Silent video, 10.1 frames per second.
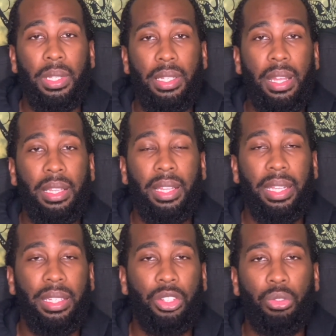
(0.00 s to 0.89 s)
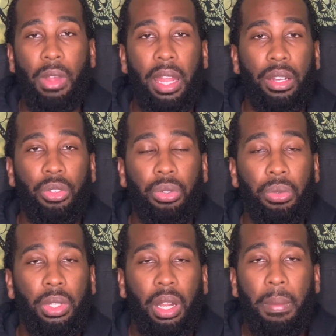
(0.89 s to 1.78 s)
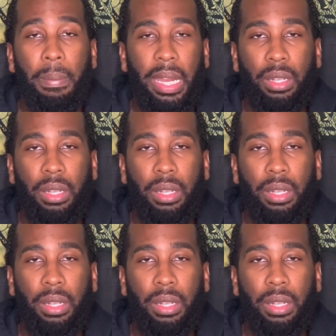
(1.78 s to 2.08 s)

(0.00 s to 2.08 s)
It's not like it's tried and true. There are many